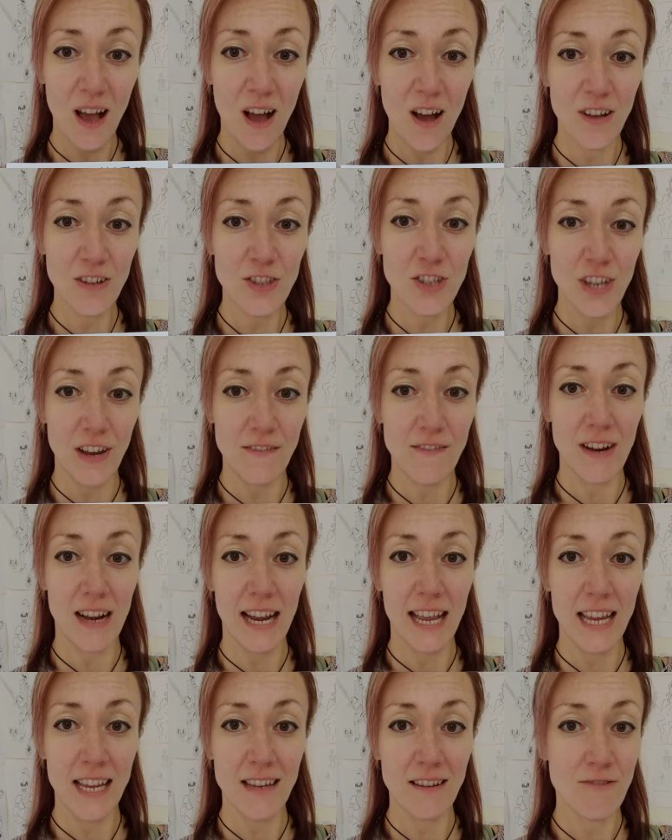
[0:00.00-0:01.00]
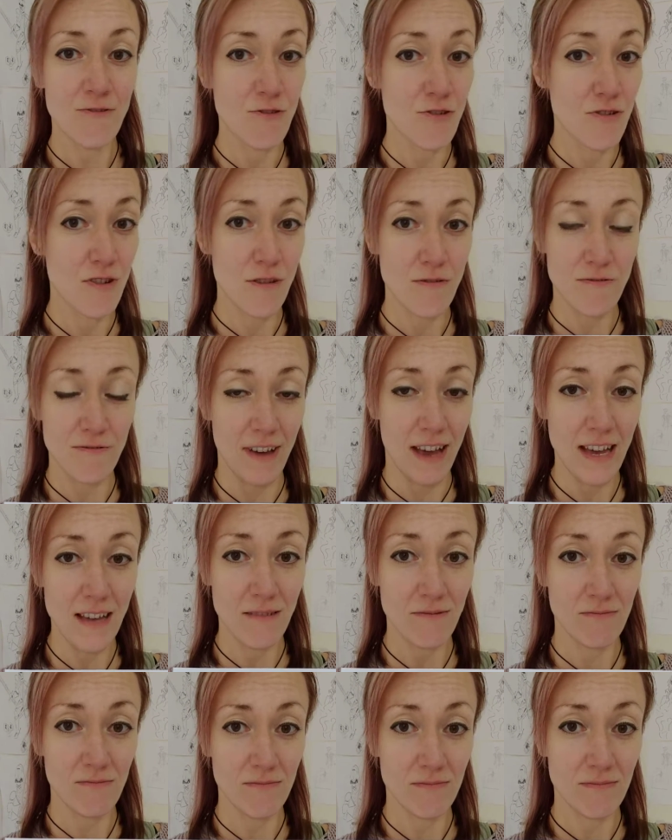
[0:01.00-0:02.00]
are generally no
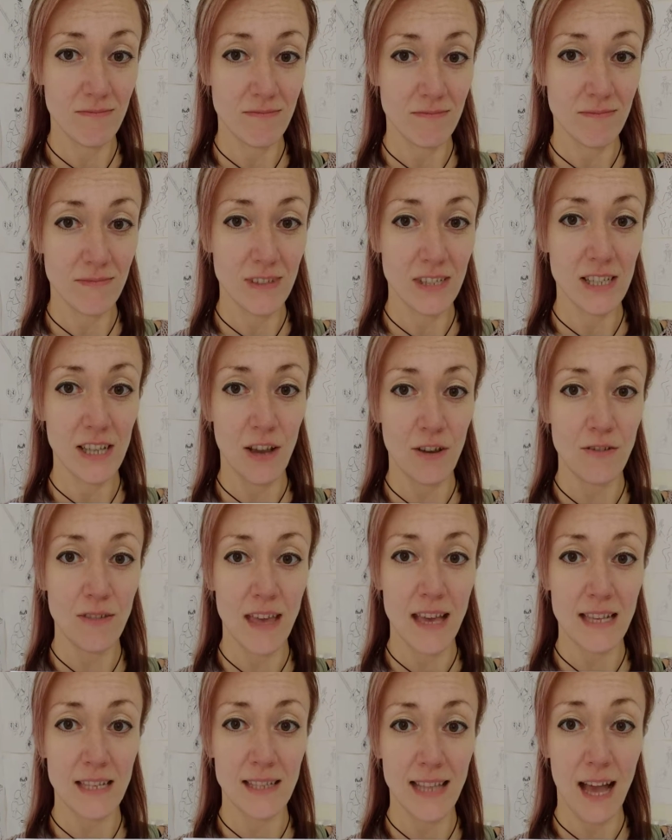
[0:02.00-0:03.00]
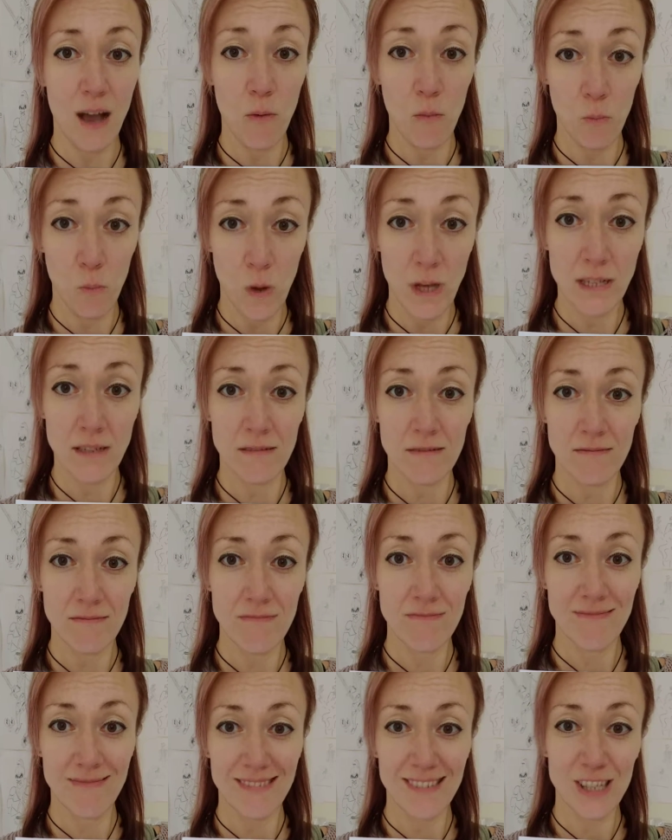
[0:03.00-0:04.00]
fat, so there's that one
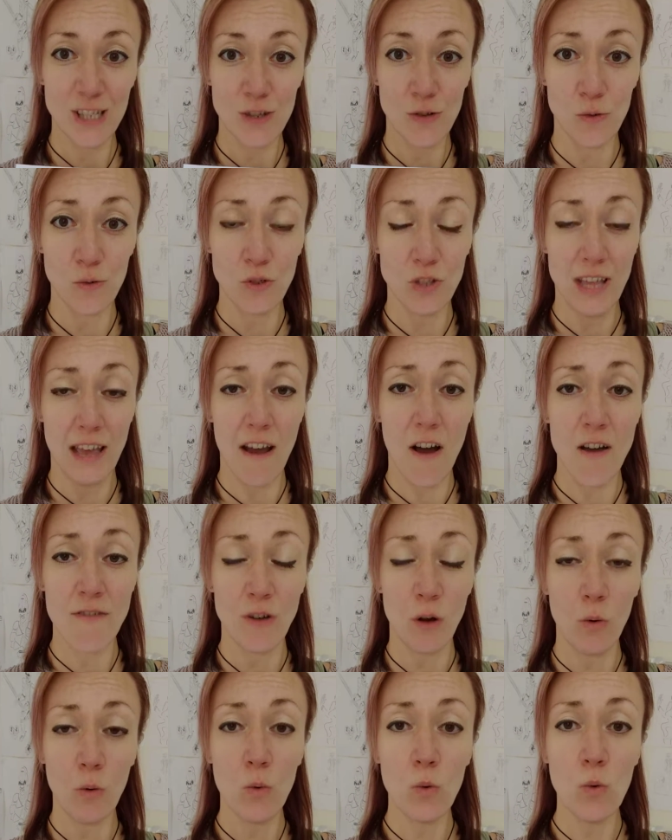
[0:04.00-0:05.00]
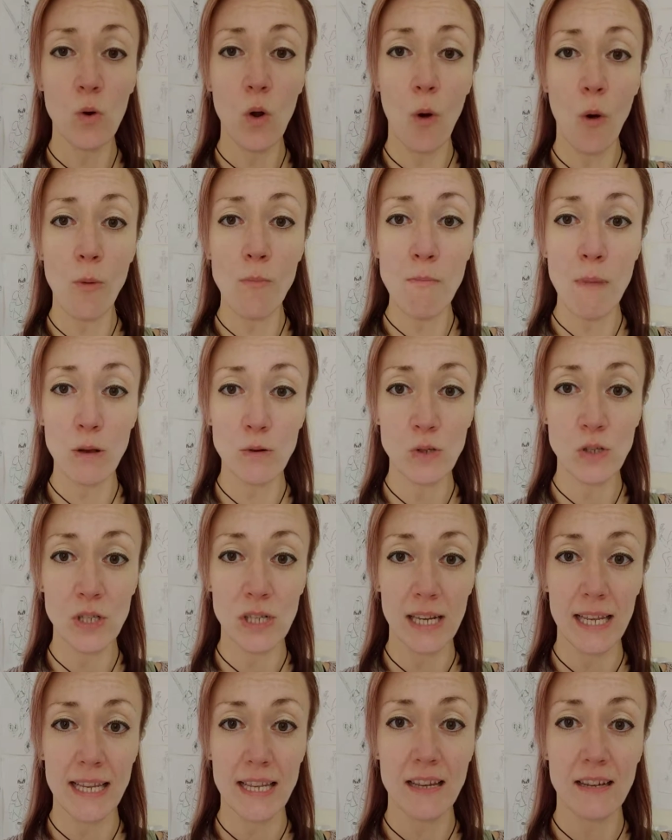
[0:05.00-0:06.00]
source there, either all or
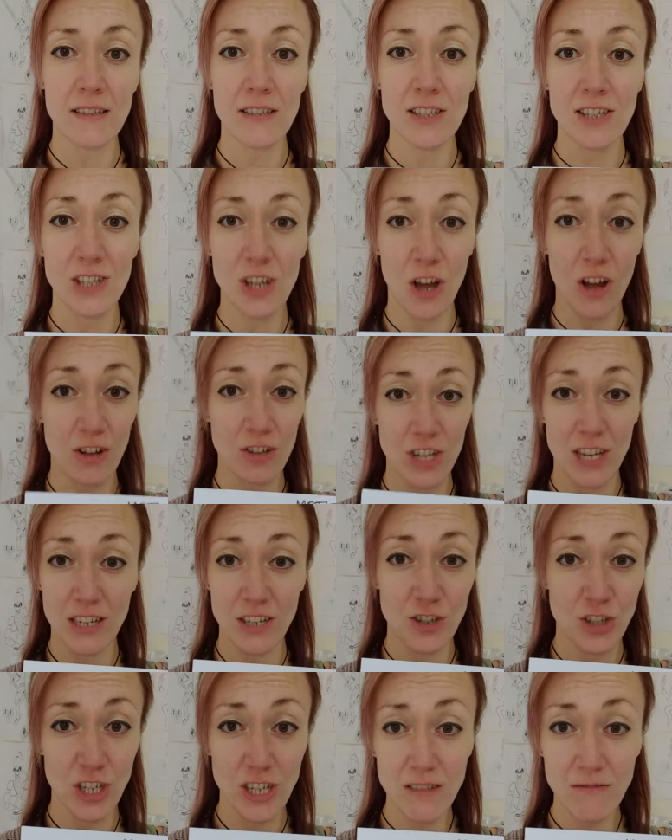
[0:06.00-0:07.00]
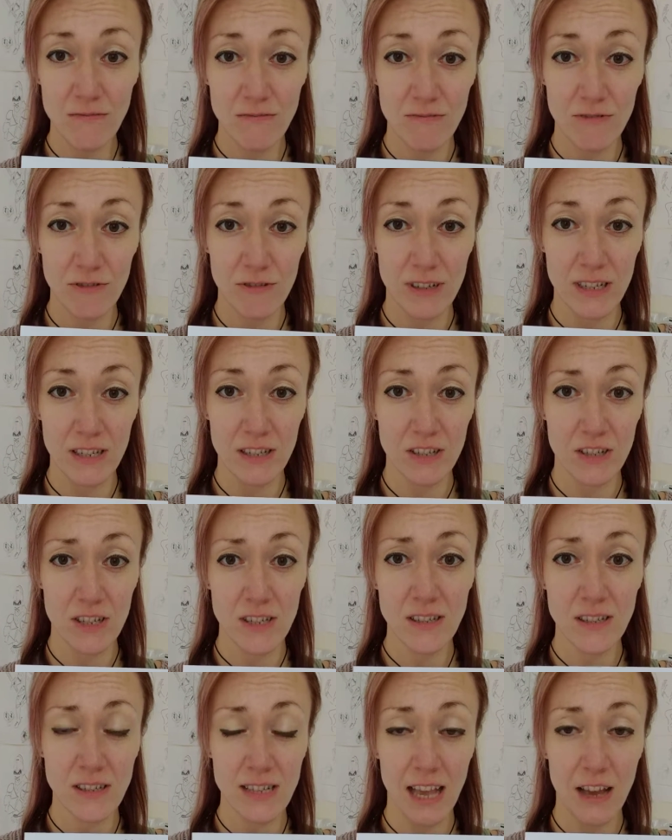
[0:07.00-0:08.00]
mostly starch energy, for
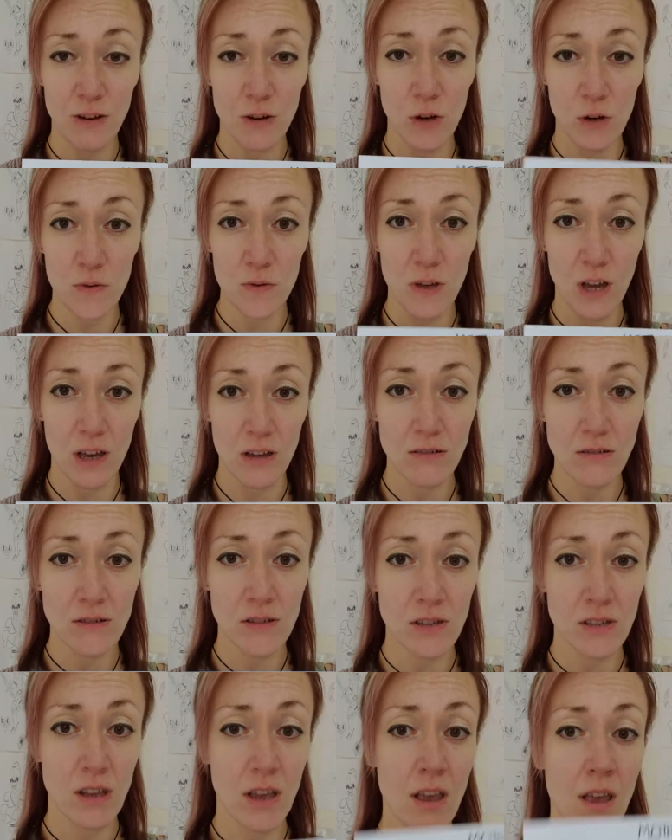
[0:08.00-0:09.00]
instance our glucose,